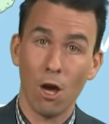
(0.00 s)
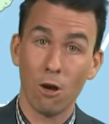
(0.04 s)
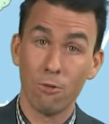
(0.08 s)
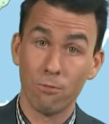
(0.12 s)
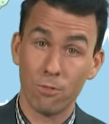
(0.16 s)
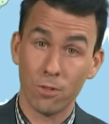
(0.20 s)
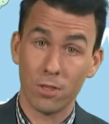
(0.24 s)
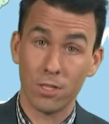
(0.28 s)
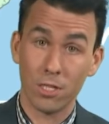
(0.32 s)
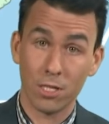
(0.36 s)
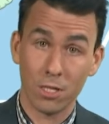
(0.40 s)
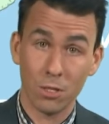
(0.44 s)

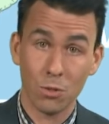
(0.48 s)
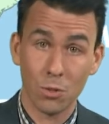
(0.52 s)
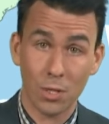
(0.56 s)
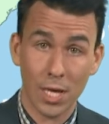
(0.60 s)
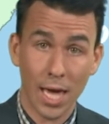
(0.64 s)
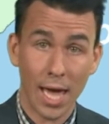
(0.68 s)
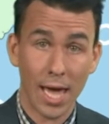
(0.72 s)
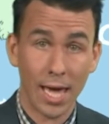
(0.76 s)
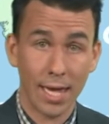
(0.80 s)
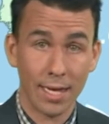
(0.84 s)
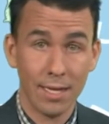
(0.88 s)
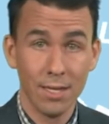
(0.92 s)
over the
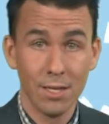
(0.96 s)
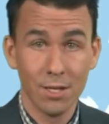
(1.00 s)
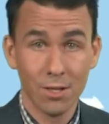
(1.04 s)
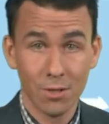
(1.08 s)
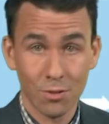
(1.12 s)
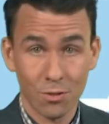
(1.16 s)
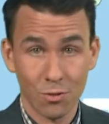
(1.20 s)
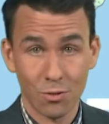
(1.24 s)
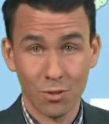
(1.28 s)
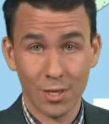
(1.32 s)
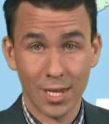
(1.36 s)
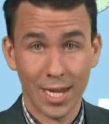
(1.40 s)
UK
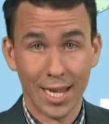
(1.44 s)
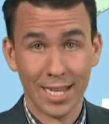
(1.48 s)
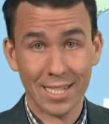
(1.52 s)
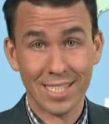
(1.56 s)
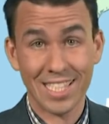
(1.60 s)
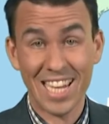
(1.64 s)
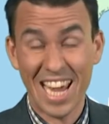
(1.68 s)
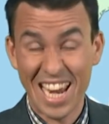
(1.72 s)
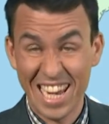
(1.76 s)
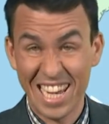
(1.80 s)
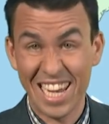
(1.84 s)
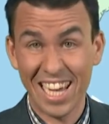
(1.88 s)
through the
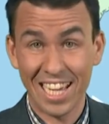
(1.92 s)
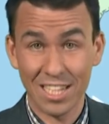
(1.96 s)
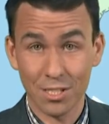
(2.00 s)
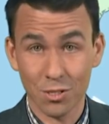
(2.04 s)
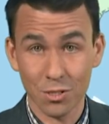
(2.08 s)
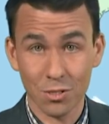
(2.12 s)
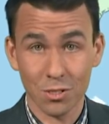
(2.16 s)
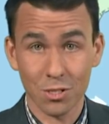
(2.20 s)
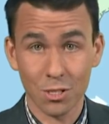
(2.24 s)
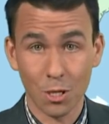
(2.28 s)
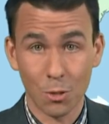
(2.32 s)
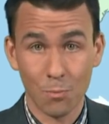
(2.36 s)
next 10
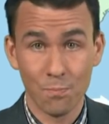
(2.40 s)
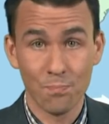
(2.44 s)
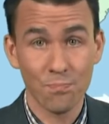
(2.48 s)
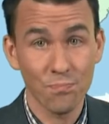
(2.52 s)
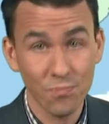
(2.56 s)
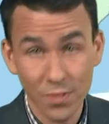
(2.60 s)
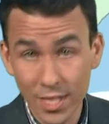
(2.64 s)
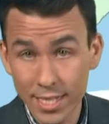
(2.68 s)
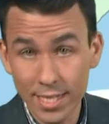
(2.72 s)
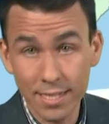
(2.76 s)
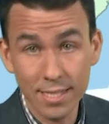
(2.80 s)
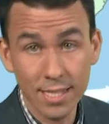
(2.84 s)
days or so.
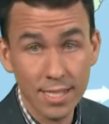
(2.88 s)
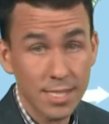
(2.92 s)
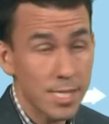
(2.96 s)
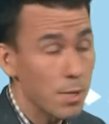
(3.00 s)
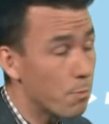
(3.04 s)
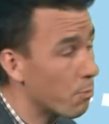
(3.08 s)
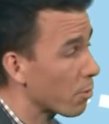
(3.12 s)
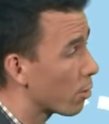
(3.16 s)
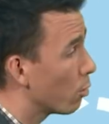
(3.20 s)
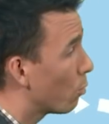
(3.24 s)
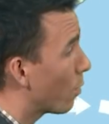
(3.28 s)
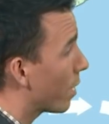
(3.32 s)
This is a
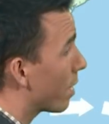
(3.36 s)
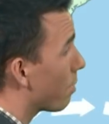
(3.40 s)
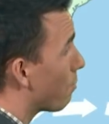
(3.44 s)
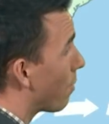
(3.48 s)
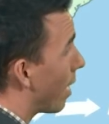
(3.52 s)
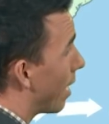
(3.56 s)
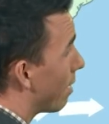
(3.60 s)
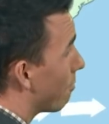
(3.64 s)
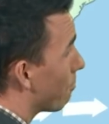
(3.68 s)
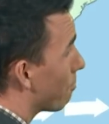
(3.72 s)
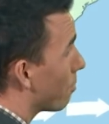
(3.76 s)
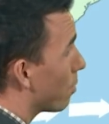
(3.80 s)
typical weather
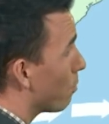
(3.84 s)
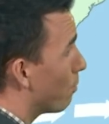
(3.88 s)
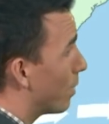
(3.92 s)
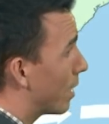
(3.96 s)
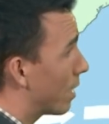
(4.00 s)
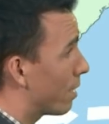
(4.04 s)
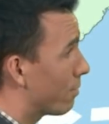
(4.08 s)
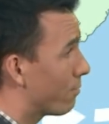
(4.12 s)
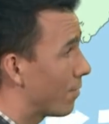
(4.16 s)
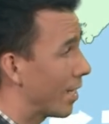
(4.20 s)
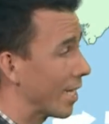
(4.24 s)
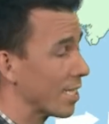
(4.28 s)
pattern for the
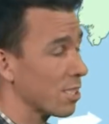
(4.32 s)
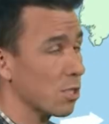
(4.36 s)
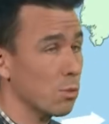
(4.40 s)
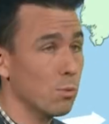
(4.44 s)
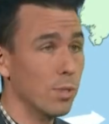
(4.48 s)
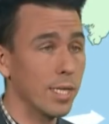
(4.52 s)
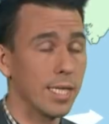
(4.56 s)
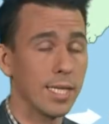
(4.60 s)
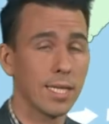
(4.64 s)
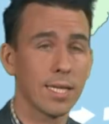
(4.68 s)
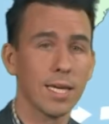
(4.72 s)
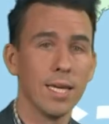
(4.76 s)
middle of next
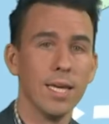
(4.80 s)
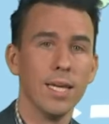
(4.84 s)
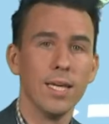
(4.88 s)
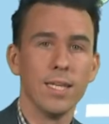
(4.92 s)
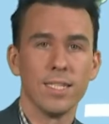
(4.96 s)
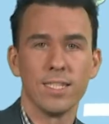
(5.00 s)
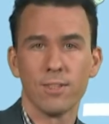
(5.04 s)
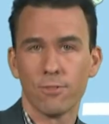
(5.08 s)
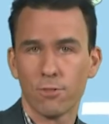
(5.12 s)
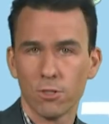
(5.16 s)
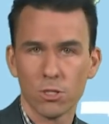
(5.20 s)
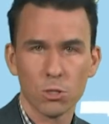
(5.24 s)
week.
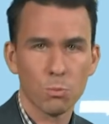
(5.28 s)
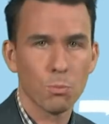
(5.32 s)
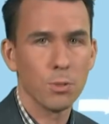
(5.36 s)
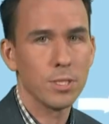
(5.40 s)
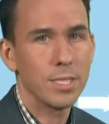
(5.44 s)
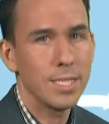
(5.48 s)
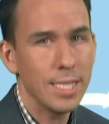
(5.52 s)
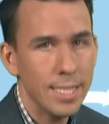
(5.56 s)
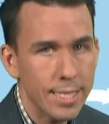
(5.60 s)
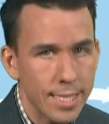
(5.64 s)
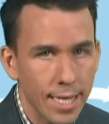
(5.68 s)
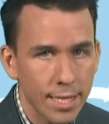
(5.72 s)
Difficult to
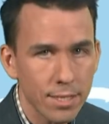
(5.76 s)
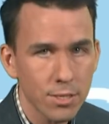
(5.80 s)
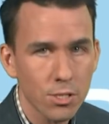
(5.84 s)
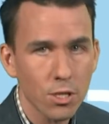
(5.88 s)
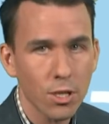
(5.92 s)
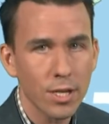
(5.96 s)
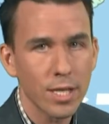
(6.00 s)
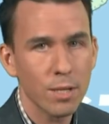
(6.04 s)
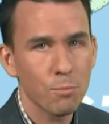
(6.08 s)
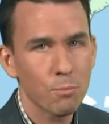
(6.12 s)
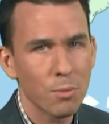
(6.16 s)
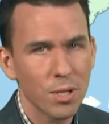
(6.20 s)
put details
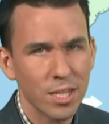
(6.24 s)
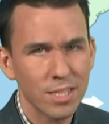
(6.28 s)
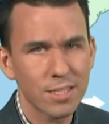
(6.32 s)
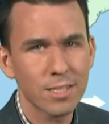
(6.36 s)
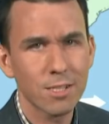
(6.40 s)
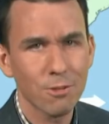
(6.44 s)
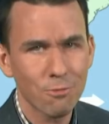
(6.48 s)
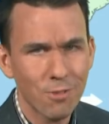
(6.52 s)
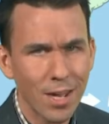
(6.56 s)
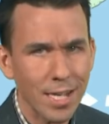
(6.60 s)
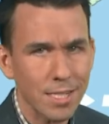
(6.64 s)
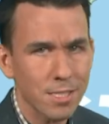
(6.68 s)
on it,
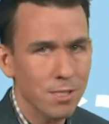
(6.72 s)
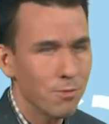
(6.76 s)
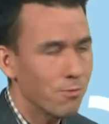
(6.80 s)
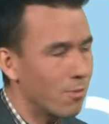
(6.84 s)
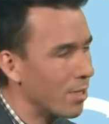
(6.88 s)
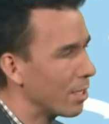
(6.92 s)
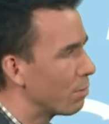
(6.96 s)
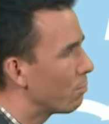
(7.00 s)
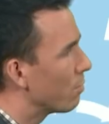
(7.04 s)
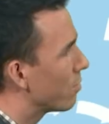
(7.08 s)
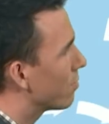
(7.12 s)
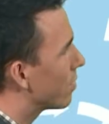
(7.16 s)
but
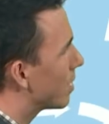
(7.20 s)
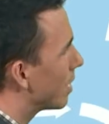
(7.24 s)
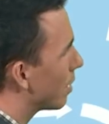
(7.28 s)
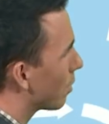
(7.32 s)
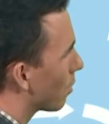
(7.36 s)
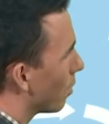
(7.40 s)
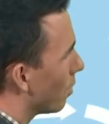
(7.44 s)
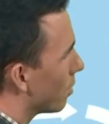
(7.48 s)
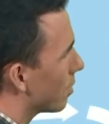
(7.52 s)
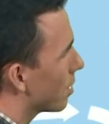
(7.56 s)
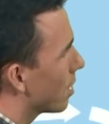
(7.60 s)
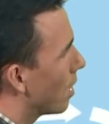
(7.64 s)
effectively we've
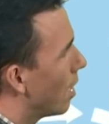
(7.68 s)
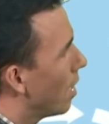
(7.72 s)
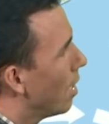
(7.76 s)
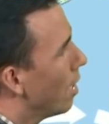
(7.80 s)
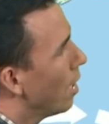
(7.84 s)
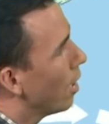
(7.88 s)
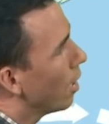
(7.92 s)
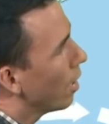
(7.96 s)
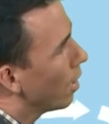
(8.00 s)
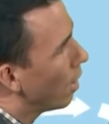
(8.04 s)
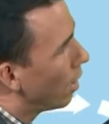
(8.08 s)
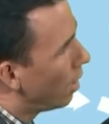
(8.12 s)
still got
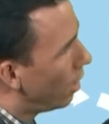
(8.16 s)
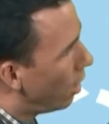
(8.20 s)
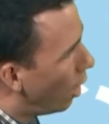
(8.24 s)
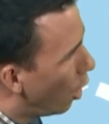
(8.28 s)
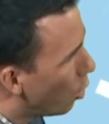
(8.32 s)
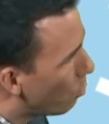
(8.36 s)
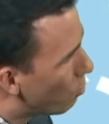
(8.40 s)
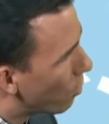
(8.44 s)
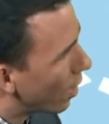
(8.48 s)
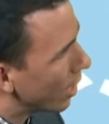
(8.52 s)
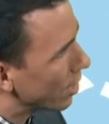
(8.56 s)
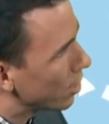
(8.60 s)

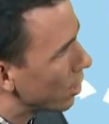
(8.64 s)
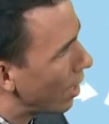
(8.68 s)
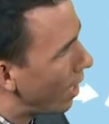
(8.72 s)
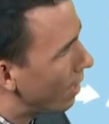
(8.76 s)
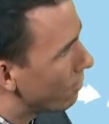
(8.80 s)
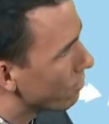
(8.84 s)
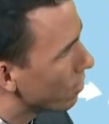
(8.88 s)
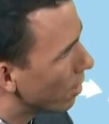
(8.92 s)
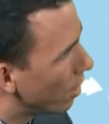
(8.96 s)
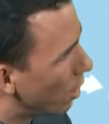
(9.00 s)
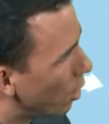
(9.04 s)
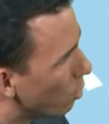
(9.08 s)
low pressure
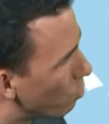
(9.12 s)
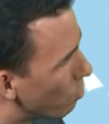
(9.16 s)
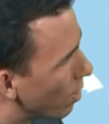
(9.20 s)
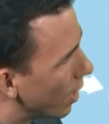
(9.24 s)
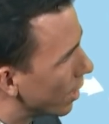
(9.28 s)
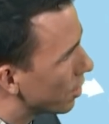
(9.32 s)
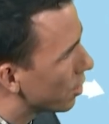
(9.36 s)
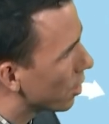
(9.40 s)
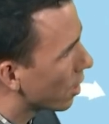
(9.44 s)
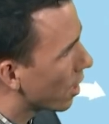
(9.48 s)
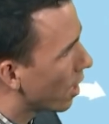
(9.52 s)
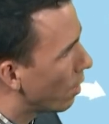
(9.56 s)
after low
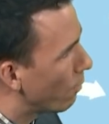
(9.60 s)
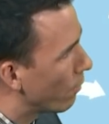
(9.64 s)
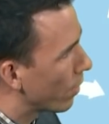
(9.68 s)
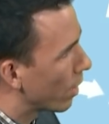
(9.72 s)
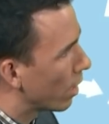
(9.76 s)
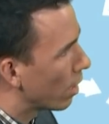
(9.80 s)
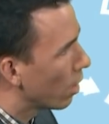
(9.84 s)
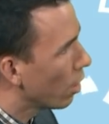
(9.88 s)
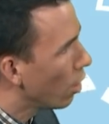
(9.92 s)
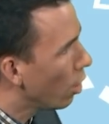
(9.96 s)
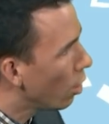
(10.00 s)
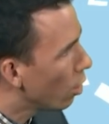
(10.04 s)
pressure
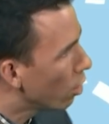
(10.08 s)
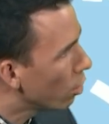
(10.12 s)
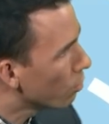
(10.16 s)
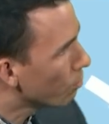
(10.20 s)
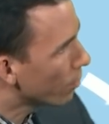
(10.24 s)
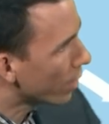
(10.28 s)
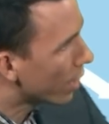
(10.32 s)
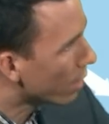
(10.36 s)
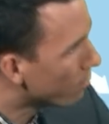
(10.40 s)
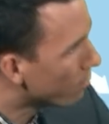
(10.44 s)
coming along,